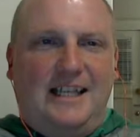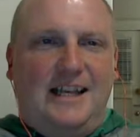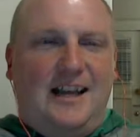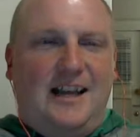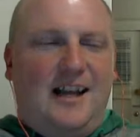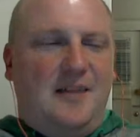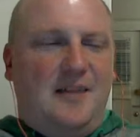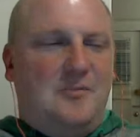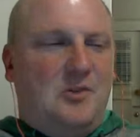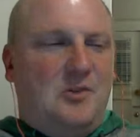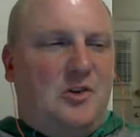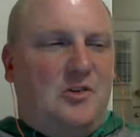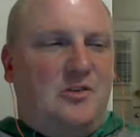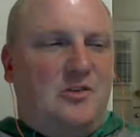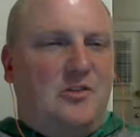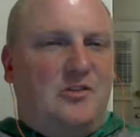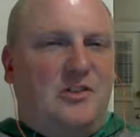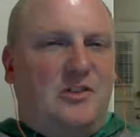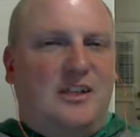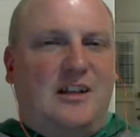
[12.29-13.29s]
I'm your host,
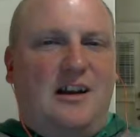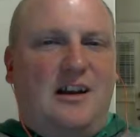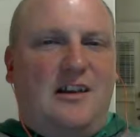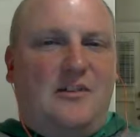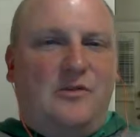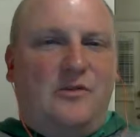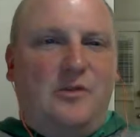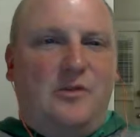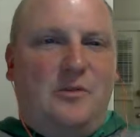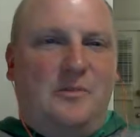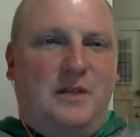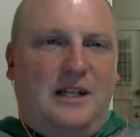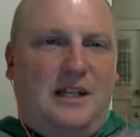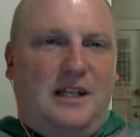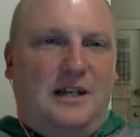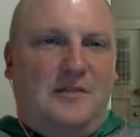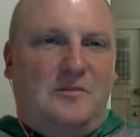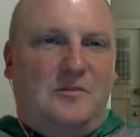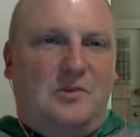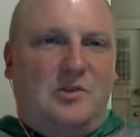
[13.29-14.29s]
Troy Cockrum, and
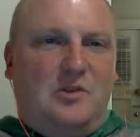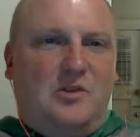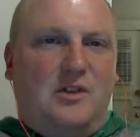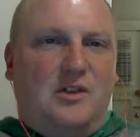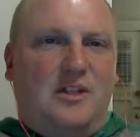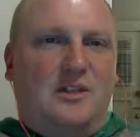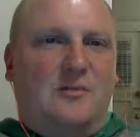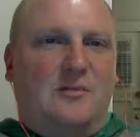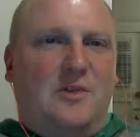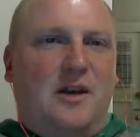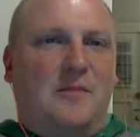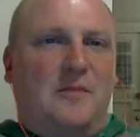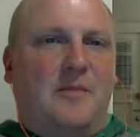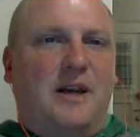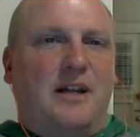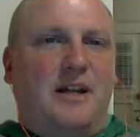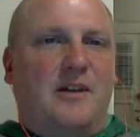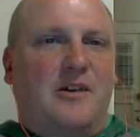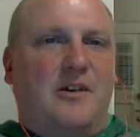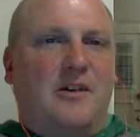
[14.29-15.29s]
I'm joined by my
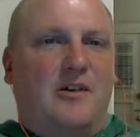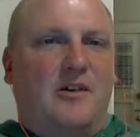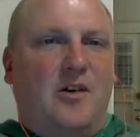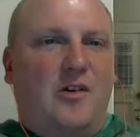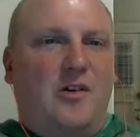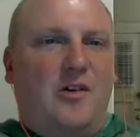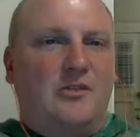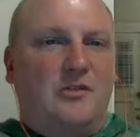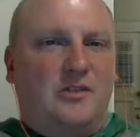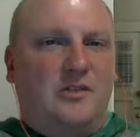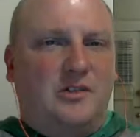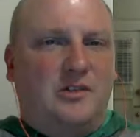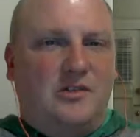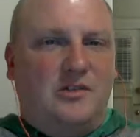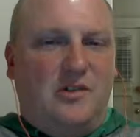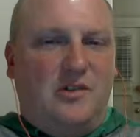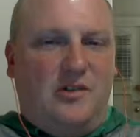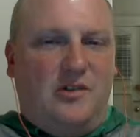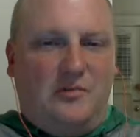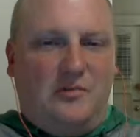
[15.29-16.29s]
co-host,
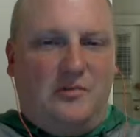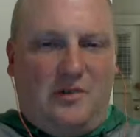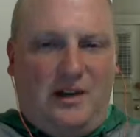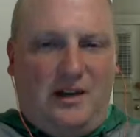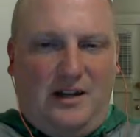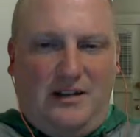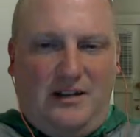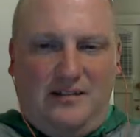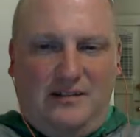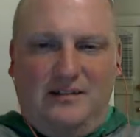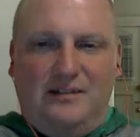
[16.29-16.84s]
Joan Brown.